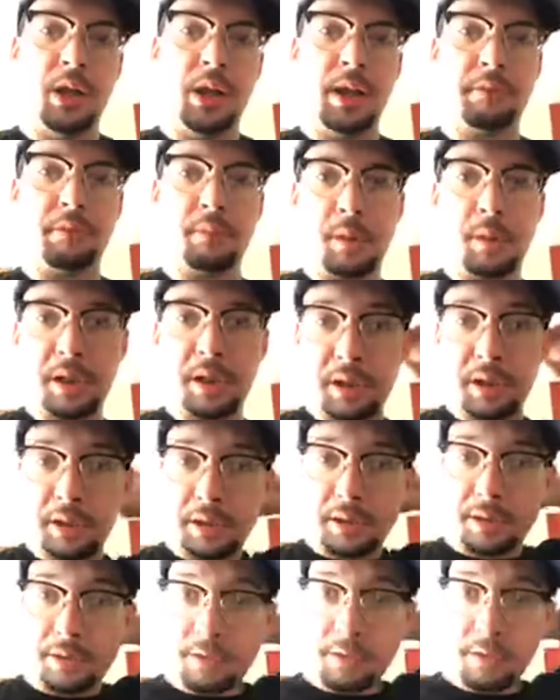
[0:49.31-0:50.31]
everybody
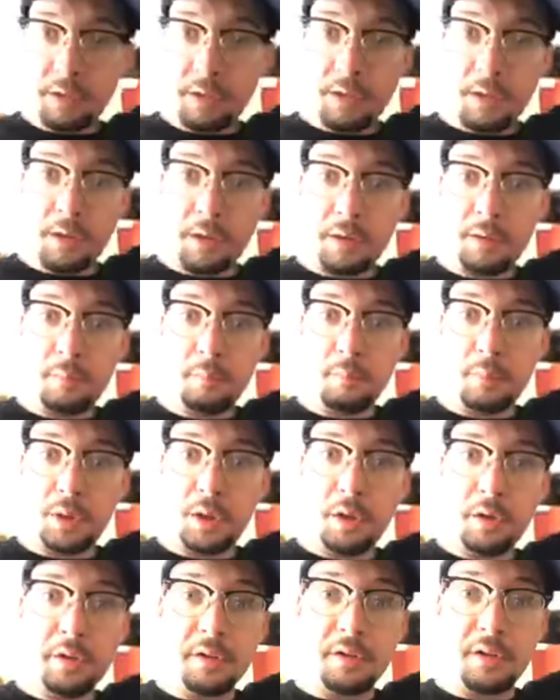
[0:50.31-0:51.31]
that's
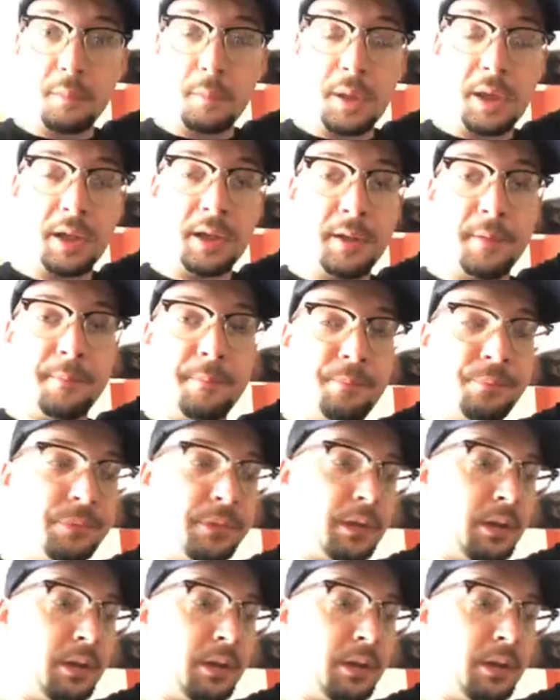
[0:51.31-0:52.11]
curious about it.